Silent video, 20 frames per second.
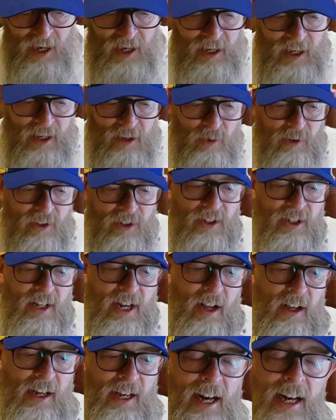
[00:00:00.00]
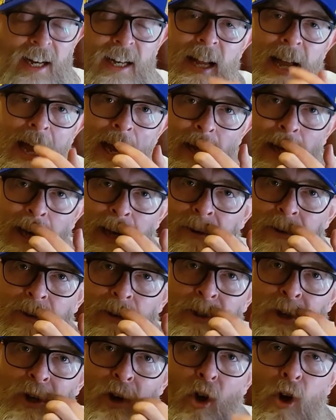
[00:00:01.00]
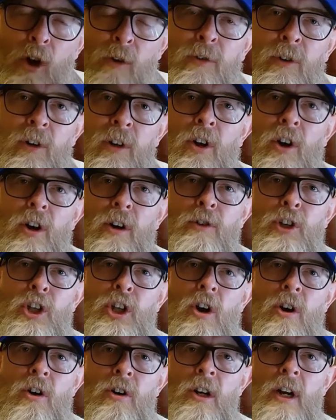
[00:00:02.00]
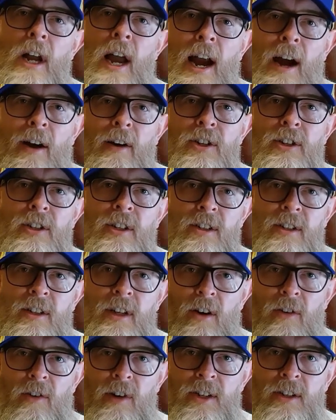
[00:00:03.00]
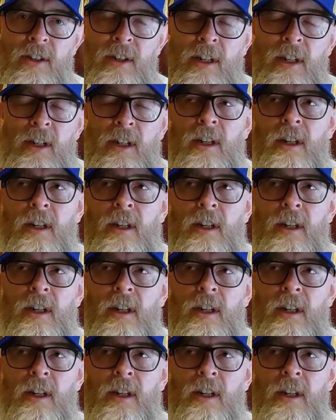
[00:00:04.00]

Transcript: you know, as I say, I'll get into that later. There's an awful lot of young Irish distilleries